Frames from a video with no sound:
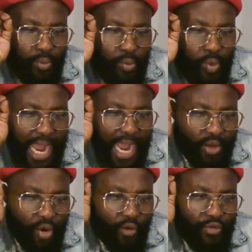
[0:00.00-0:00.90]
and
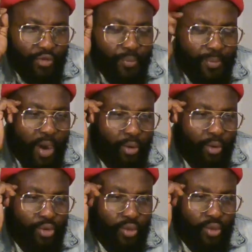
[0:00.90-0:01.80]
all of you people are going
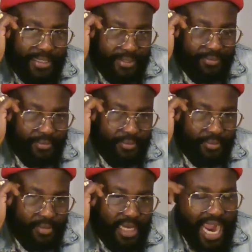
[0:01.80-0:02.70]
to listen.
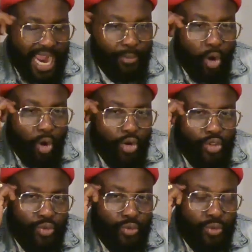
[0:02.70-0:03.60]
I'm not going
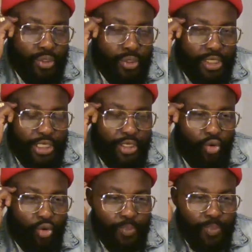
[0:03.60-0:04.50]
to, you know,
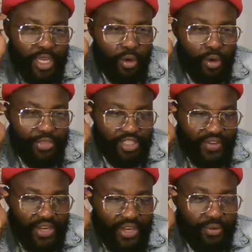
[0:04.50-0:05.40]
speak on this
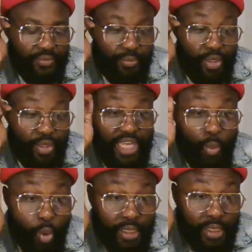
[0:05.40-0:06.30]
video because I
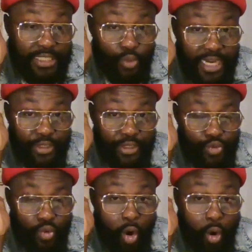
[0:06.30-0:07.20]
want it to clear to
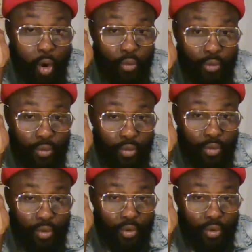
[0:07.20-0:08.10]
you all.
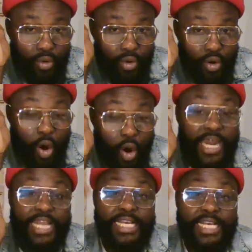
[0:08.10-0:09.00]

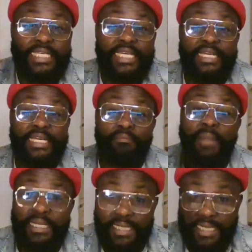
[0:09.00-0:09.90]
Onyenyezi
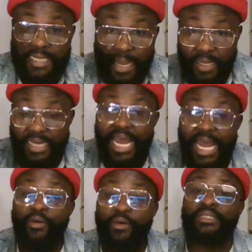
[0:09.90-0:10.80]
Mazi Nnamdi Kanu now
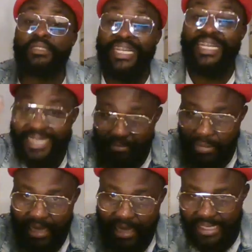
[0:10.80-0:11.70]
is threatening
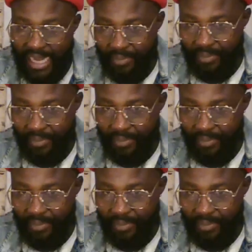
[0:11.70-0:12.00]
Mazi Nnamdi